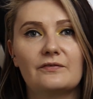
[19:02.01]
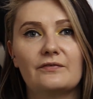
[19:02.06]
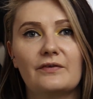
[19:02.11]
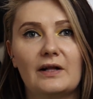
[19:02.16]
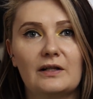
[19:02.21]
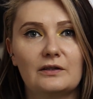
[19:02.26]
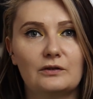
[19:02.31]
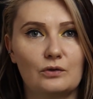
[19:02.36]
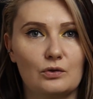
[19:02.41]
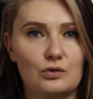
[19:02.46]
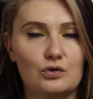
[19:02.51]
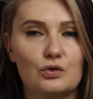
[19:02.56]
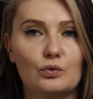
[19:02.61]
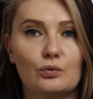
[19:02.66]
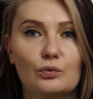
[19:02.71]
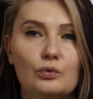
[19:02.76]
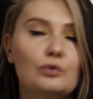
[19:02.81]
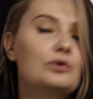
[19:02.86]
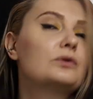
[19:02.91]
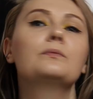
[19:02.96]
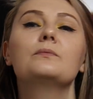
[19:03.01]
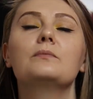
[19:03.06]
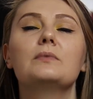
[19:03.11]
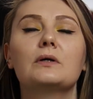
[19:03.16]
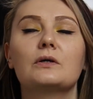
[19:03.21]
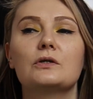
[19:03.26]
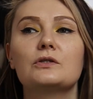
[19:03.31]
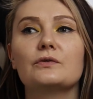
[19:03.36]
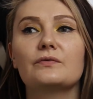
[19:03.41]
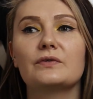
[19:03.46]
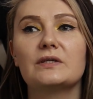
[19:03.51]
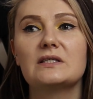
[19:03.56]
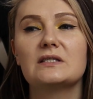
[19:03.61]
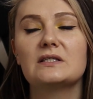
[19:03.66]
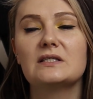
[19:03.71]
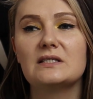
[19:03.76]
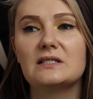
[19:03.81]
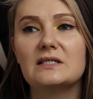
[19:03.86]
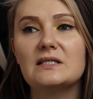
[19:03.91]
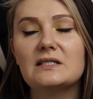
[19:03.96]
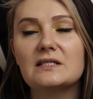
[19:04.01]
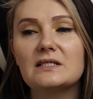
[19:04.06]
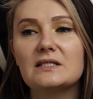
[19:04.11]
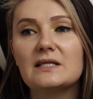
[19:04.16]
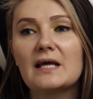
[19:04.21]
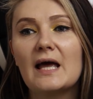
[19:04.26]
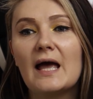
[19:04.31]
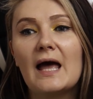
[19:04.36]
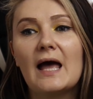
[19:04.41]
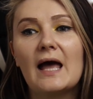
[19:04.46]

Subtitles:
felt not so good because of his diseases,